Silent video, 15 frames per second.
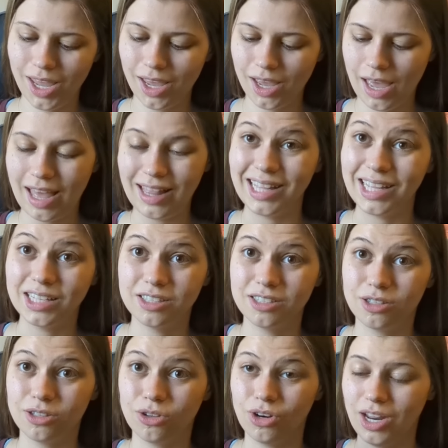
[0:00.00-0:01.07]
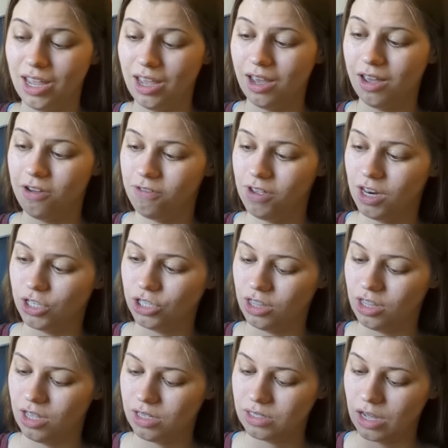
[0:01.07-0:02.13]
at least three of each of
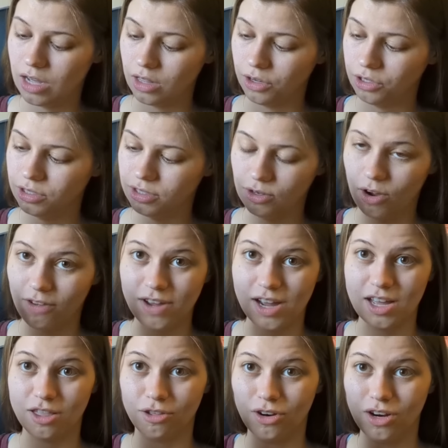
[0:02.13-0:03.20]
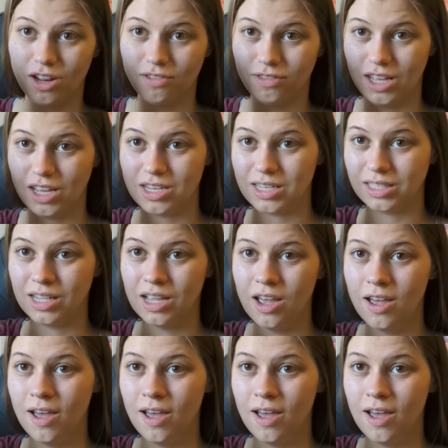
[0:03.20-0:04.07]
these colors. So I've got 3 of this